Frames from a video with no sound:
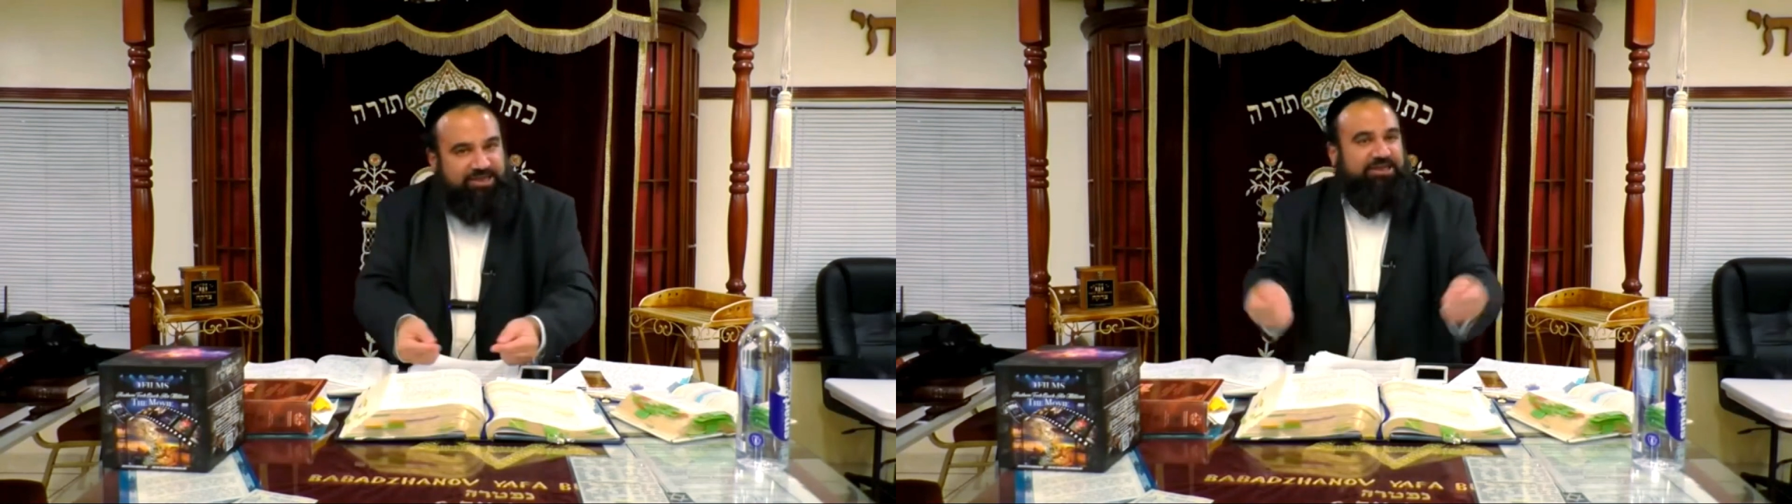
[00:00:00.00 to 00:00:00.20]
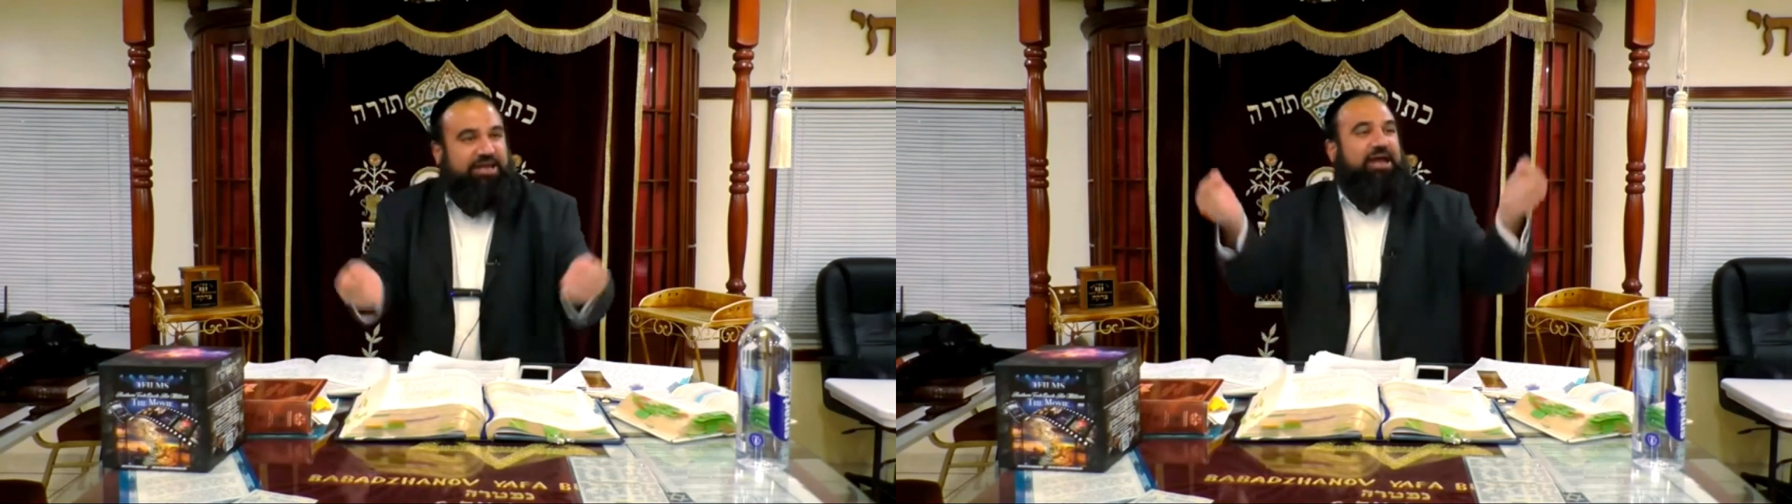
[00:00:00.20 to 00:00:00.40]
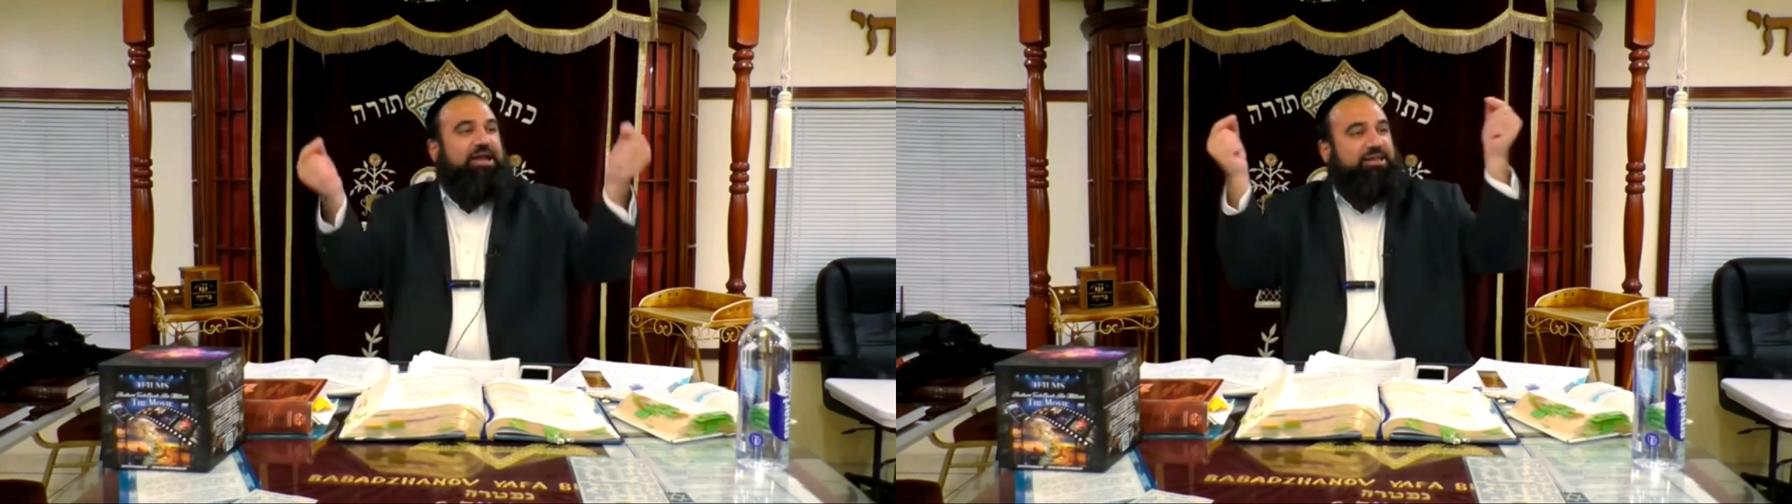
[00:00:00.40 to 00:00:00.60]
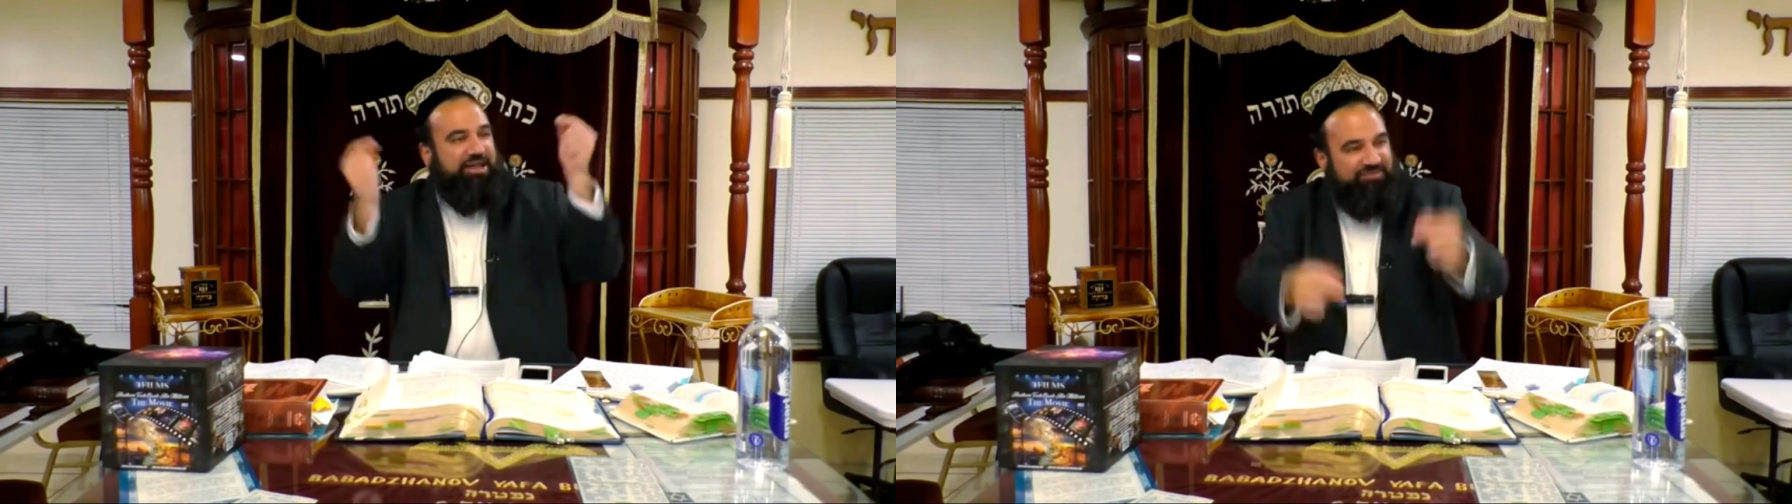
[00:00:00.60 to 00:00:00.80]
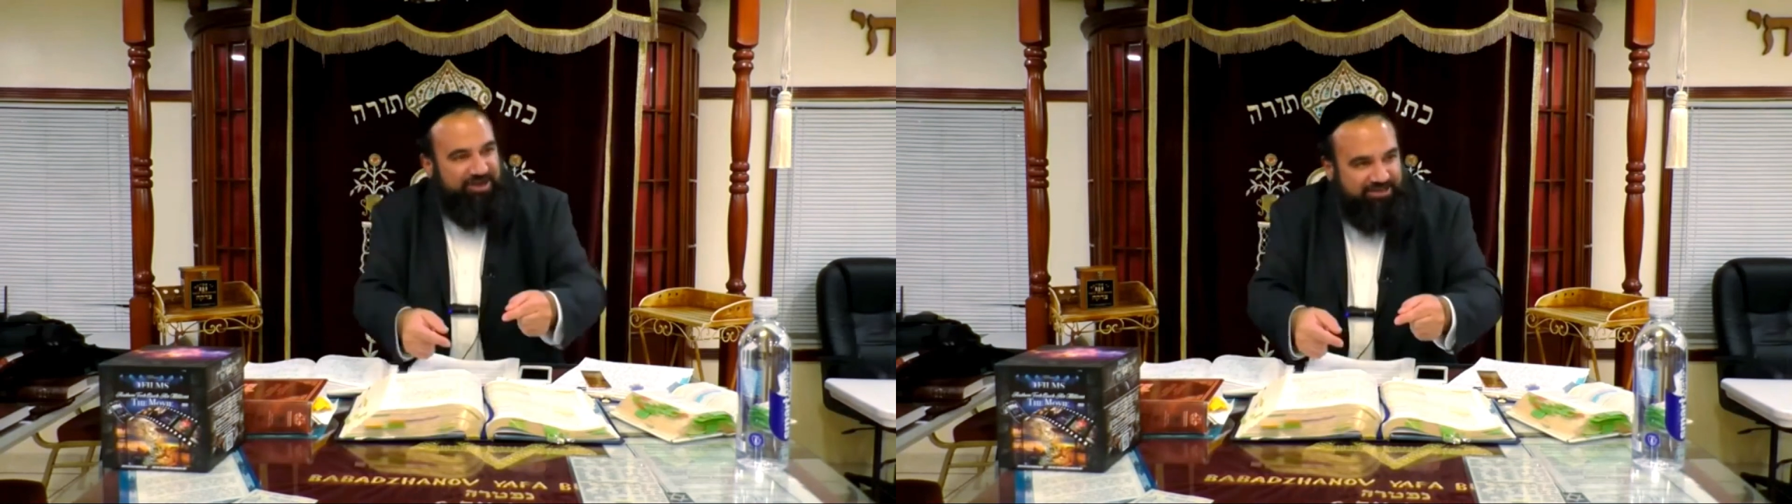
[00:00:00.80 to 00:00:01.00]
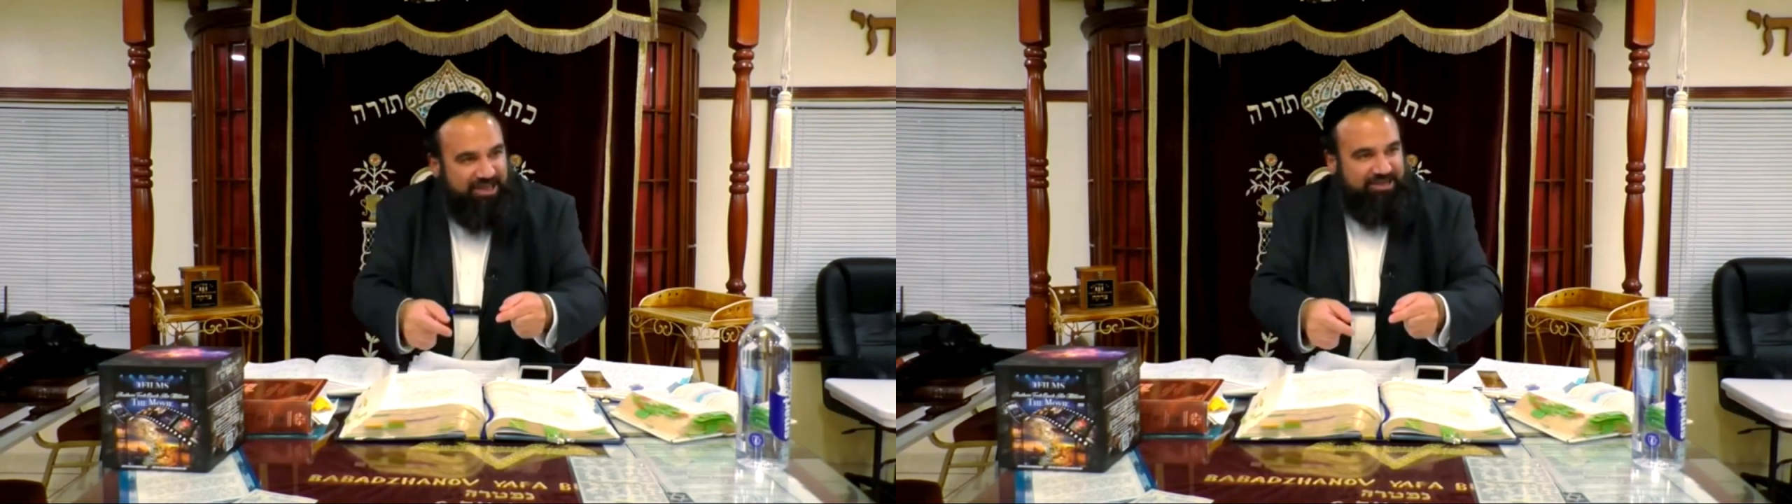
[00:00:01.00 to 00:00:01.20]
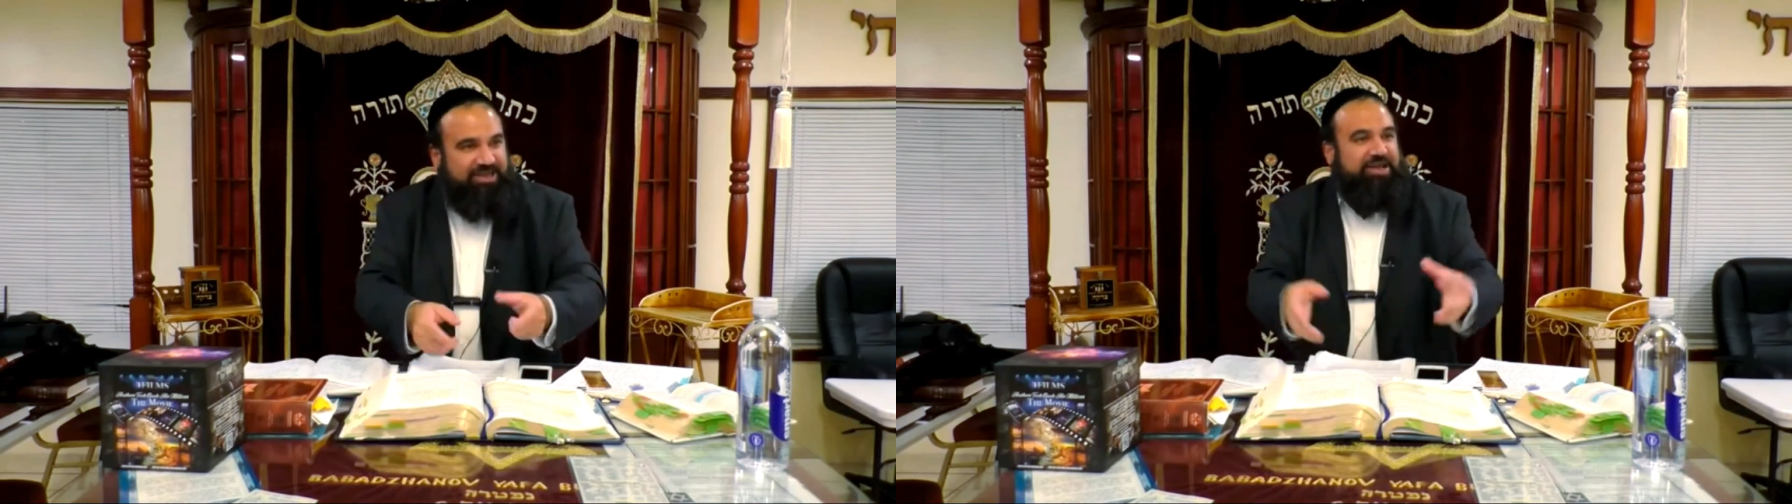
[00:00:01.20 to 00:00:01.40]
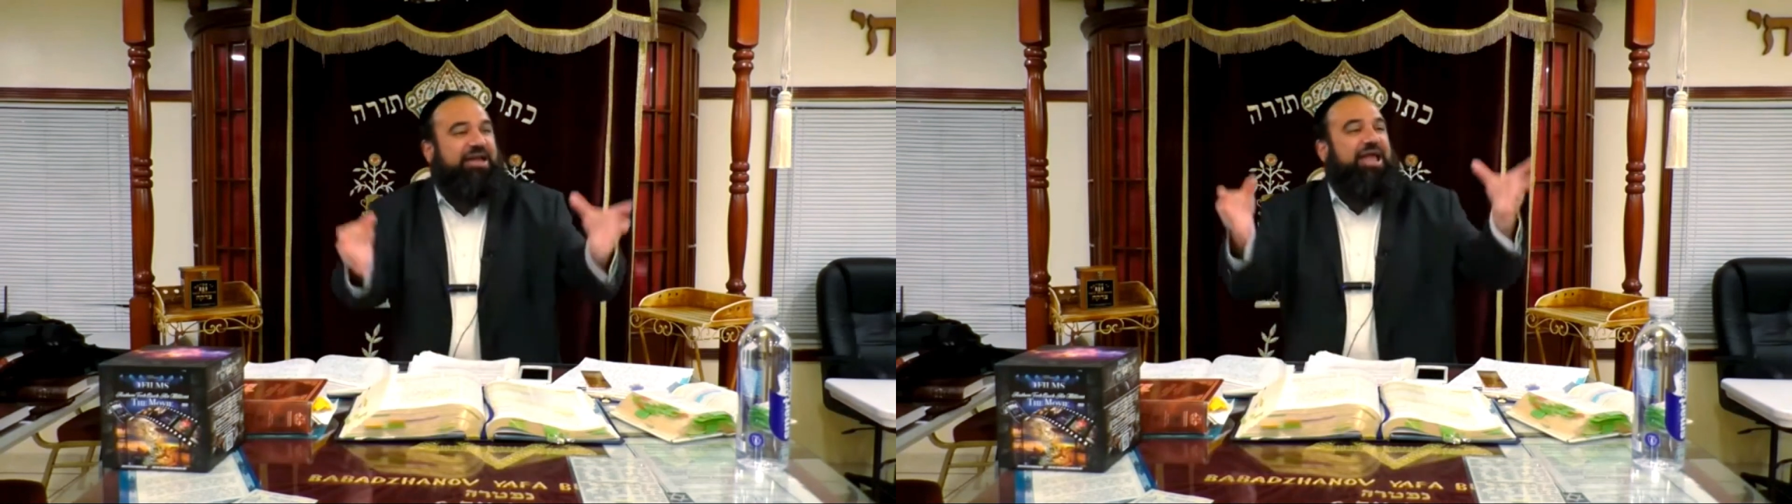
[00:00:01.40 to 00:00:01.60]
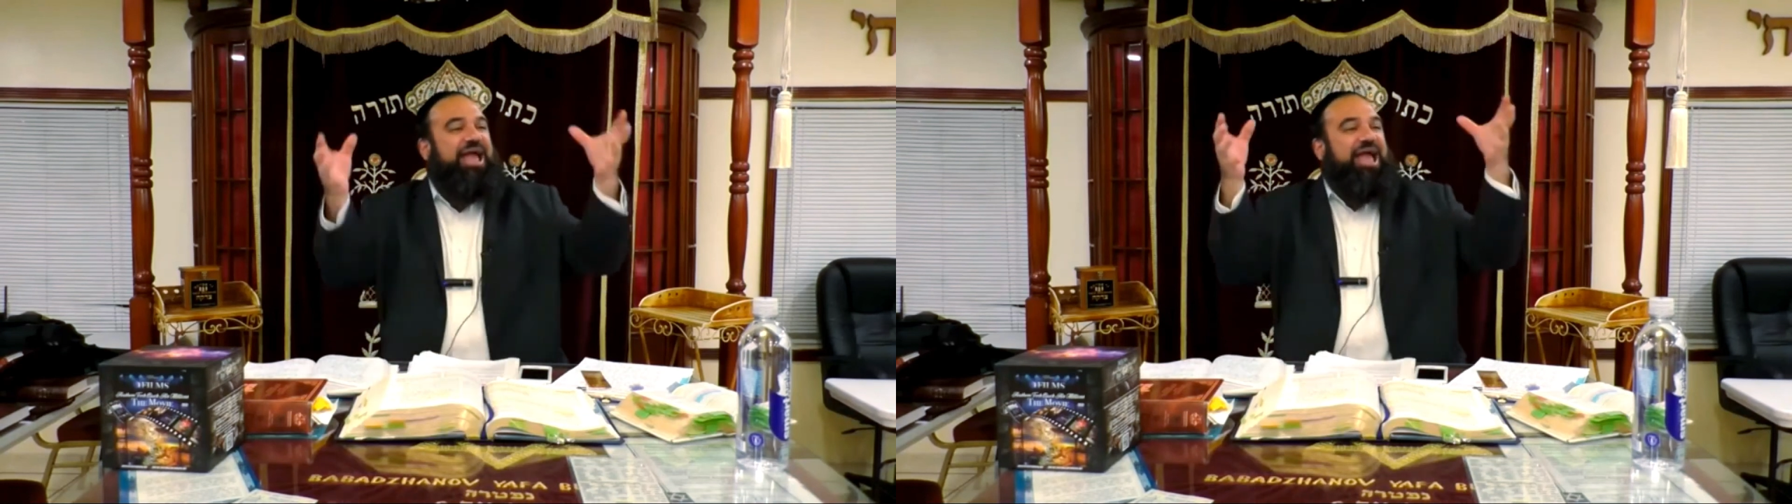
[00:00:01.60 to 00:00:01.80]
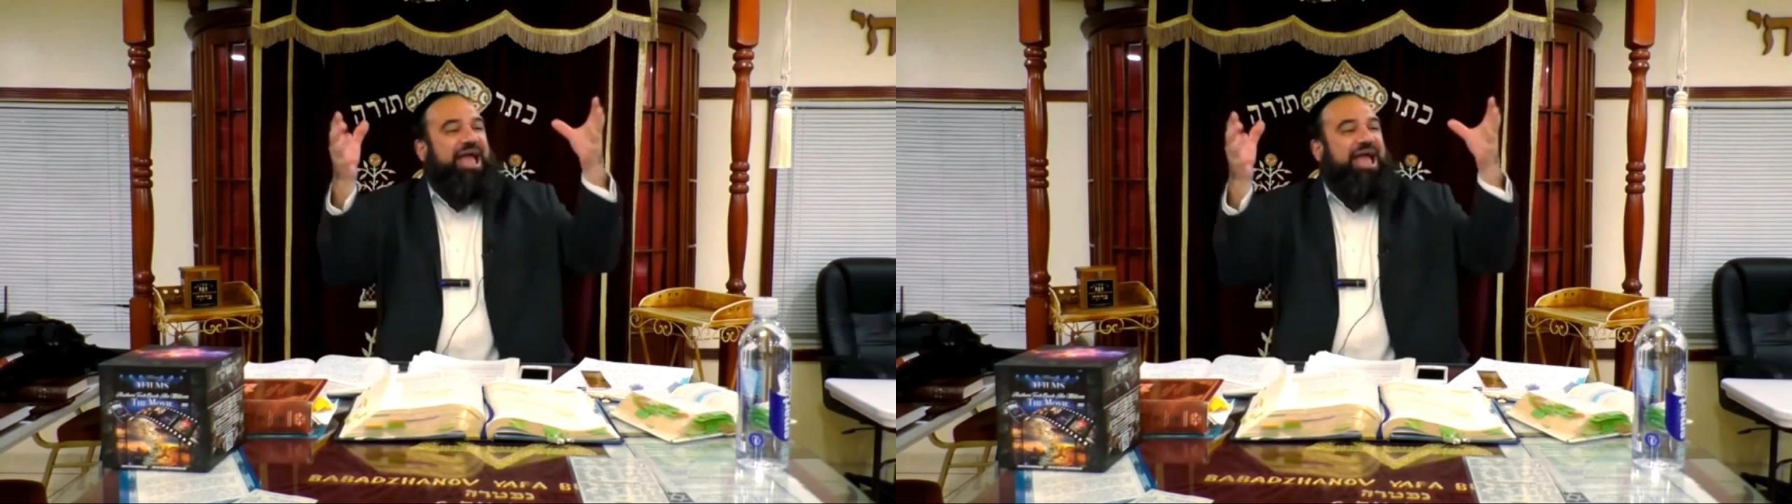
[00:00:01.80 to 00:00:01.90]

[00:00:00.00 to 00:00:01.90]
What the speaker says: o'clock at night, at 11 o'clock at night,